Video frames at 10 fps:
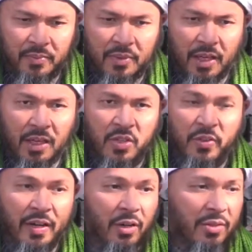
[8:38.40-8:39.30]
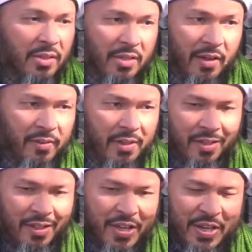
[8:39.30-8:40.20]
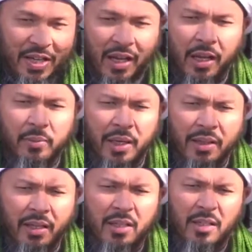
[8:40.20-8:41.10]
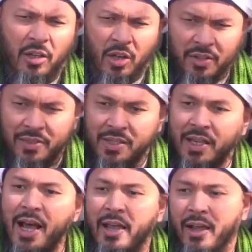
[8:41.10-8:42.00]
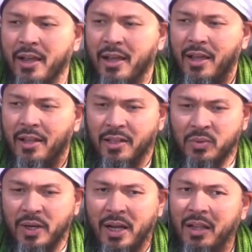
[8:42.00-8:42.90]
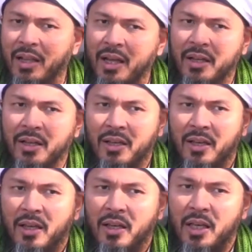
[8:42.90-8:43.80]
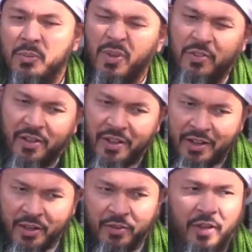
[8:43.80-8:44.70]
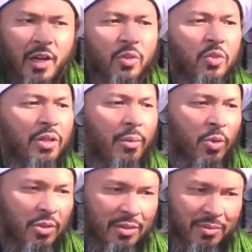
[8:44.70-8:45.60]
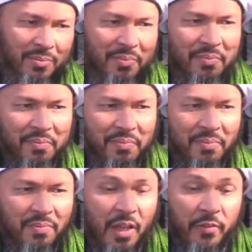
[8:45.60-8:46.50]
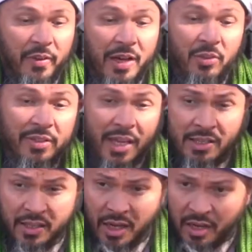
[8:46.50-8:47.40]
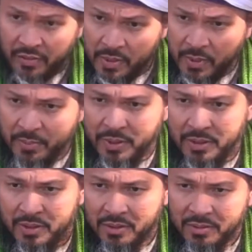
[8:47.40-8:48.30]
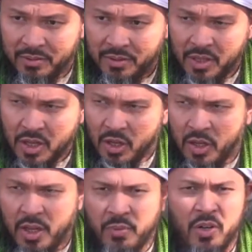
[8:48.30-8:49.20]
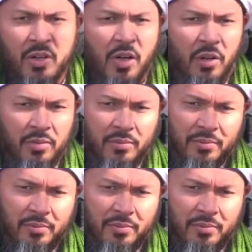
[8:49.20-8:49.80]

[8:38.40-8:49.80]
At least Firaun is never claiming that he's a lord of the sky. That's why Allah is preferring Firaun to Namrud. And Firaun takes care of his people. Namrud, no.